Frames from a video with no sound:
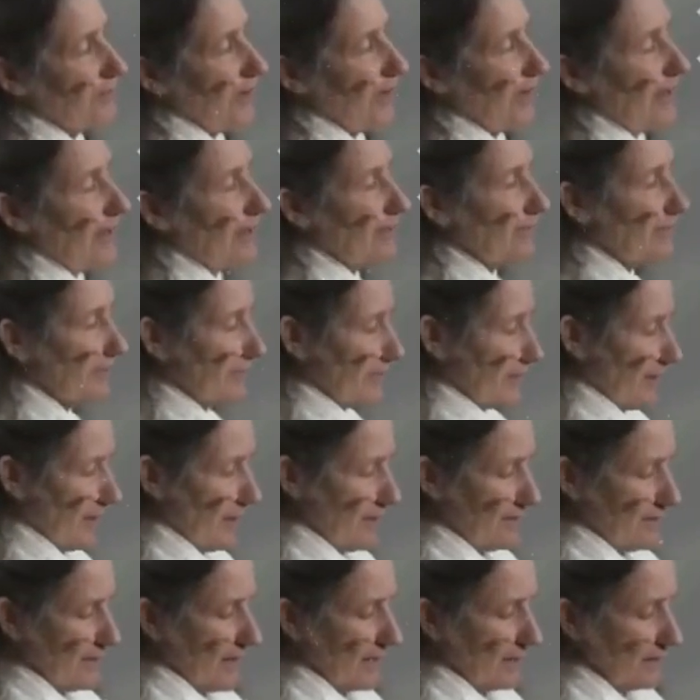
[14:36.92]
valve,
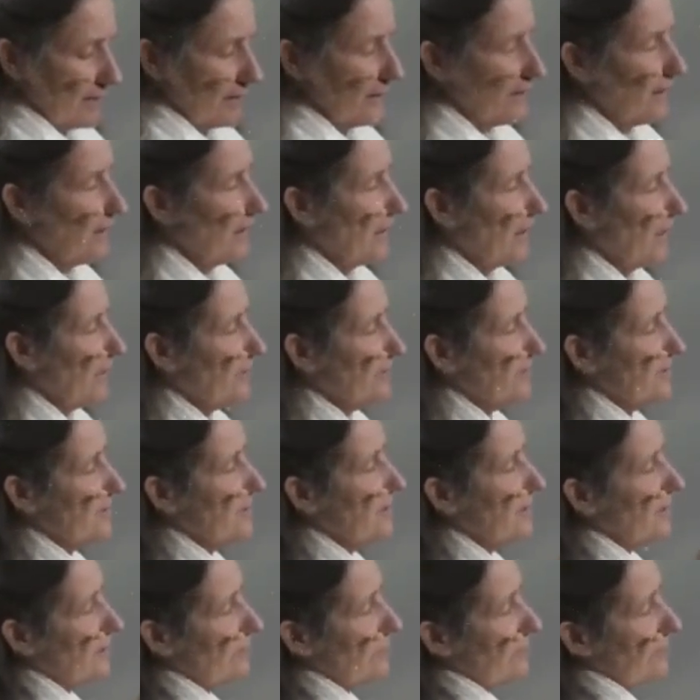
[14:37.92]
and that
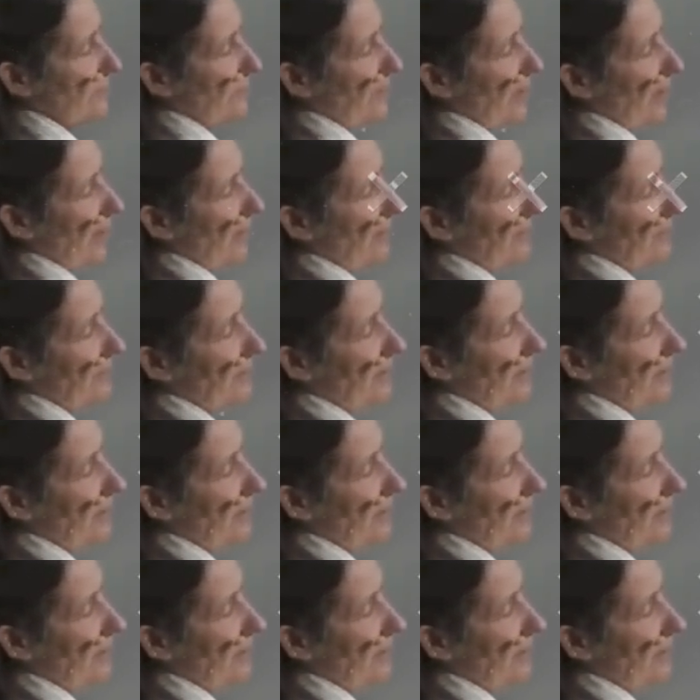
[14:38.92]
ileocecal valve